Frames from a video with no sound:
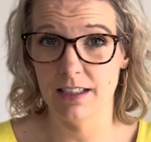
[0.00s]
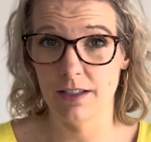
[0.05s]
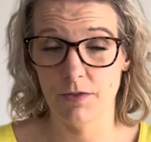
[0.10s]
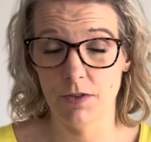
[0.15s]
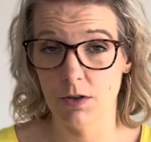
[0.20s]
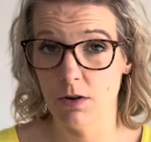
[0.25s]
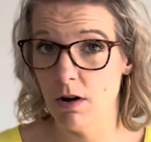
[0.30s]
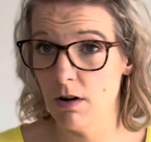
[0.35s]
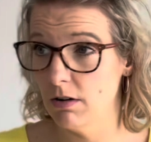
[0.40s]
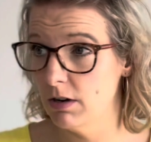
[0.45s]
If you
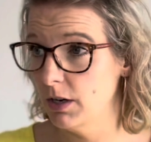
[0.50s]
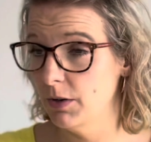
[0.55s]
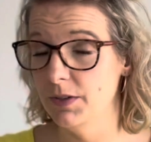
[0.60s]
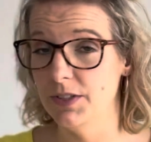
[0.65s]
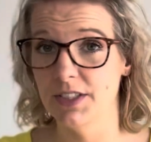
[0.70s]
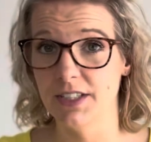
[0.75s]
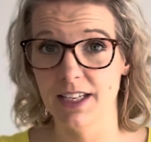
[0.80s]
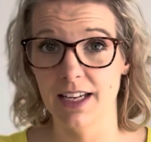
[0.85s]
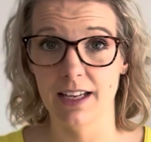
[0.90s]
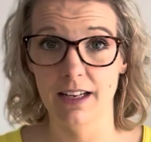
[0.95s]
can't go and
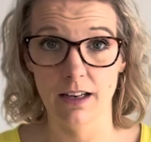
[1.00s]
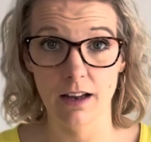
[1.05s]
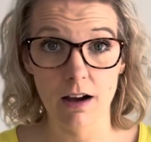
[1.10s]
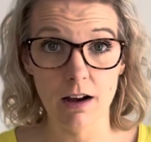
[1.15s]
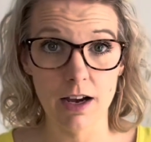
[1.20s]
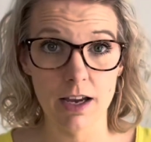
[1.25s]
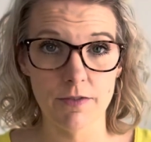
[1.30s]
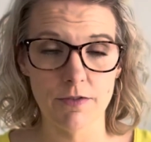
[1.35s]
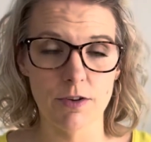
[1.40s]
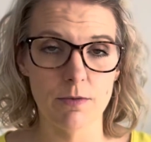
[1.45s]
see it
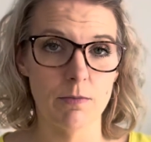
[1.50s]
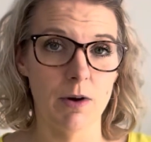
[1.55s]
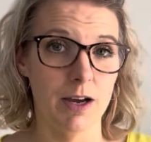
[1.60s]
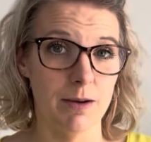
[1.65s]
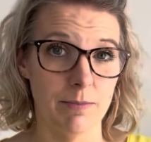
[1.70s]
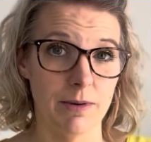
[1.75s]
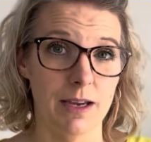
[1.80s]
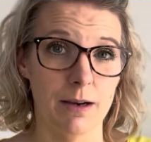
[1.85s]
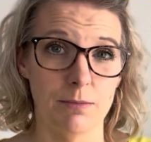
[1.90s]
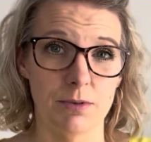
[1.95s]
live, you might
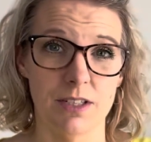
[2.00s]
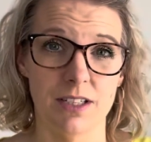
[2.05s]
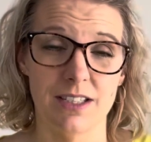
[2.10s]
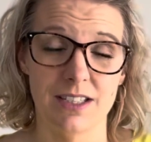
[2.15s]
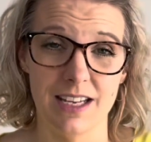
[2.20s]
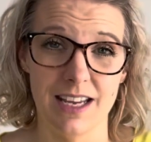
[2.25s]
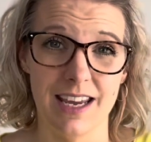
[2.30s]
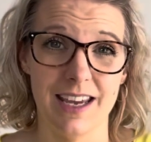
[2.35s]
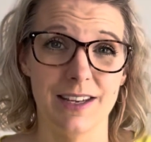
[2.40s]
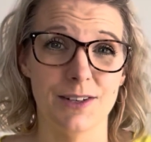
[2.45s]
be able to
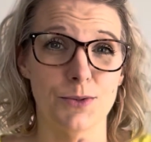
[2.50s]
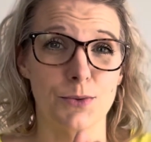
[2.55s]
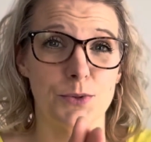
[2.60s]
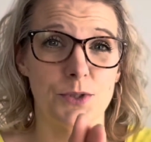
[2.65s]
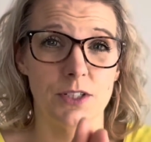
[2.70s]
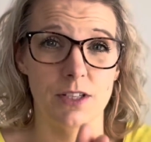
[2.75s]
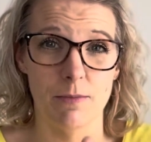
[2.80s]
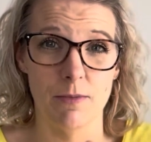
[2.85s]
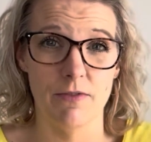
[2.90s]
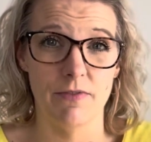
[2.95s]
see it or
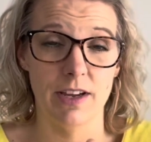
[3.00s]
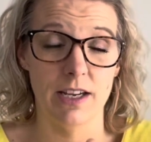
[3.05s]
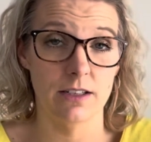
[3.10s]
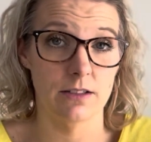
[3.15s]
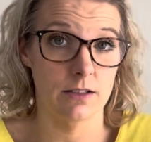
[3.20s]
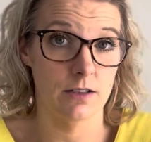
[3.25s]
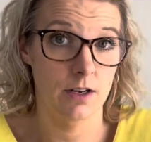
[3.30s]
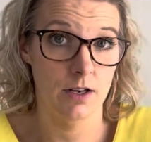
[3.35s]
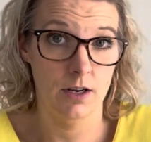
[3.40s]
some of it